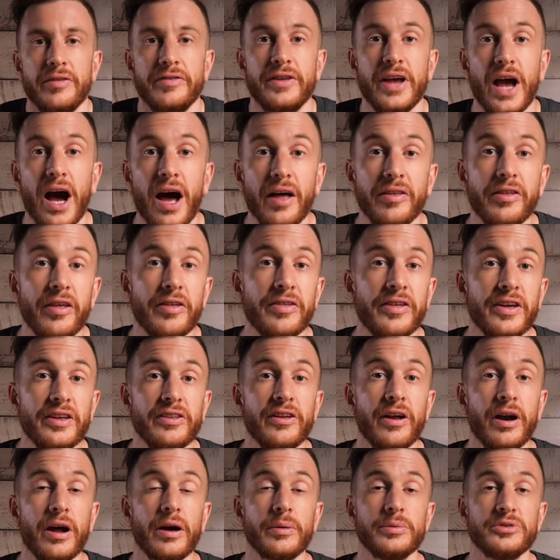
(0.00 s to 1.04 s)
The other thing
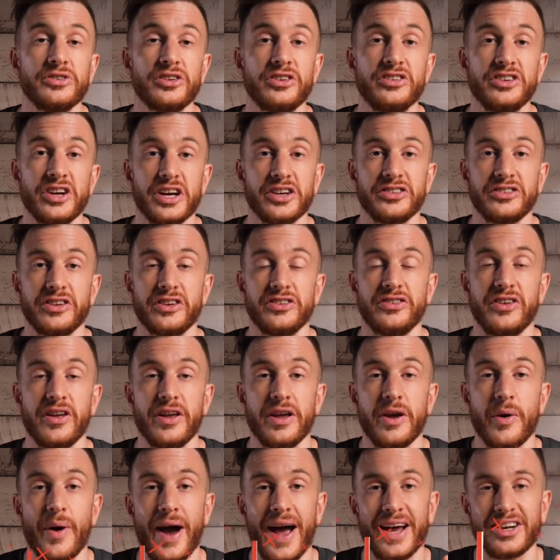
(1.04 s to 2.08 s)
that I would suggest is that
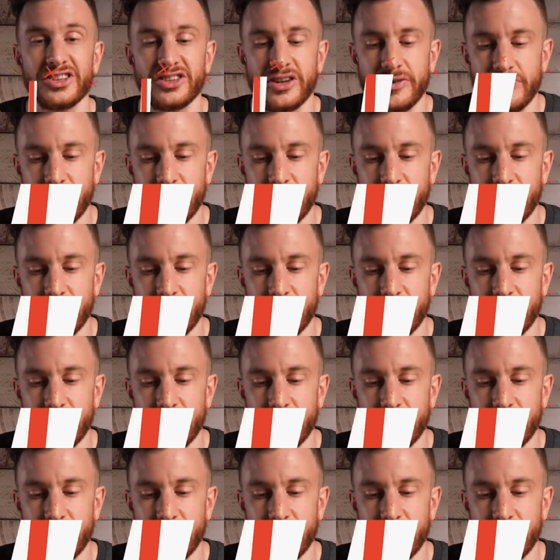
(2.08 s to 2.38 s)
you actually